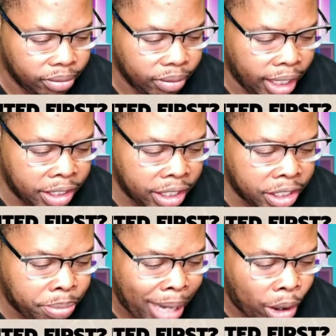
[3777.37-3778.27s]
It's
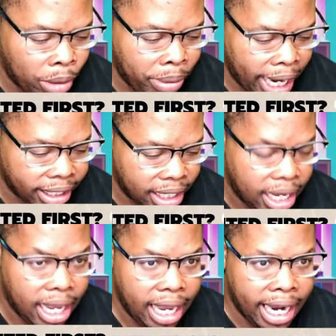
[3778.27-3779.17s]
it's power packed,
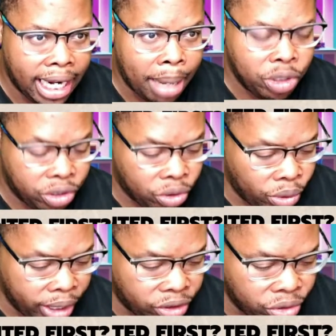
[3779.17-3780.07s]
and I'm just
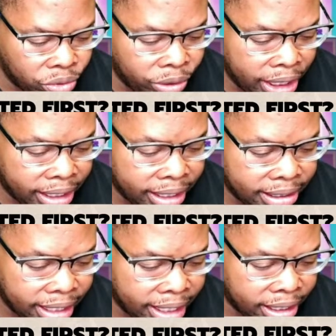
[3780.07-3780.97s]
going to read this
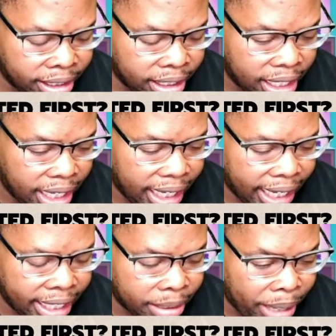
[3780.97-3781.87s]
in the
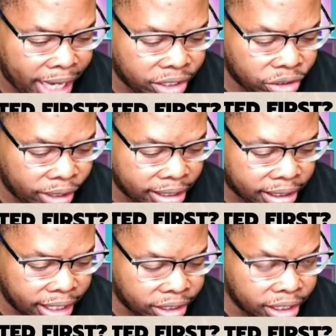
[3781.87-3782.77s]
in the Passion
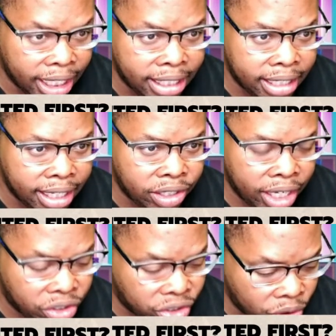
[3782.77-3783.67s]
Translation. It's it's
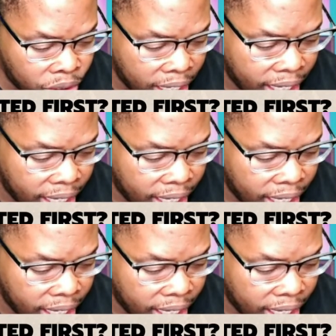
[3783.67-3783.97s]
it's so.